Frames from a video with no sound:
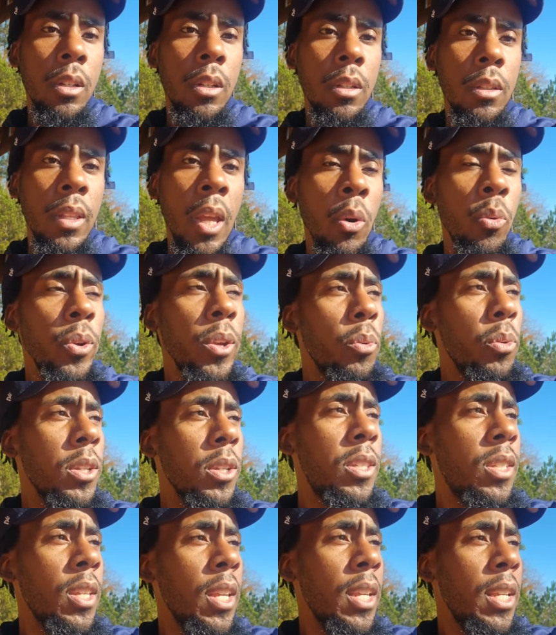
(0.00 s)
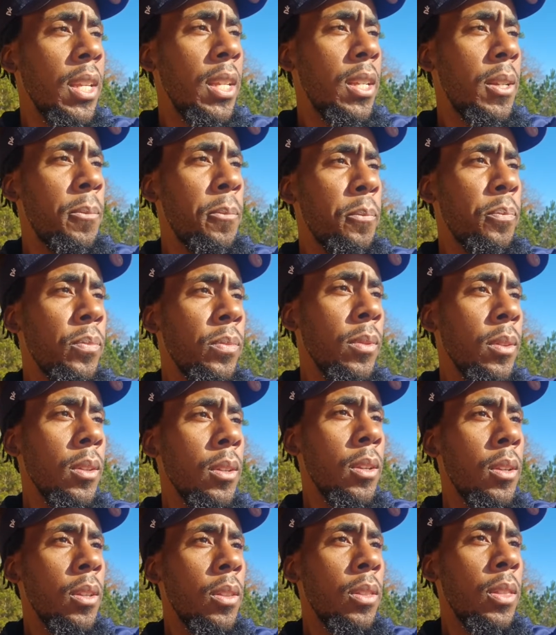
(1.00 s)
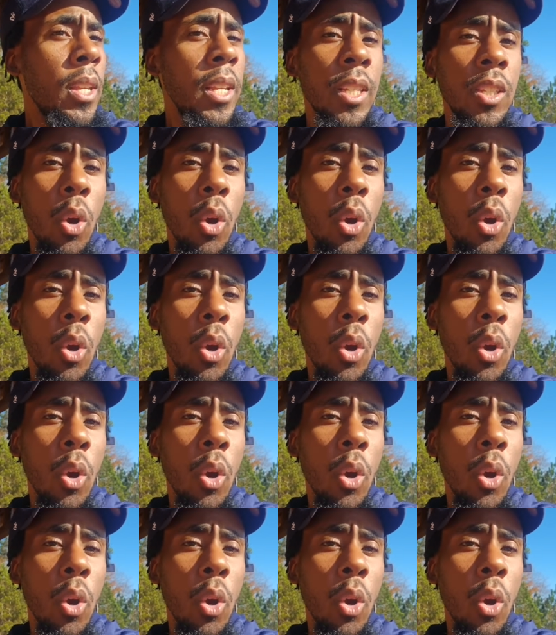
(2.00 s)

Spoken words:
that we would see these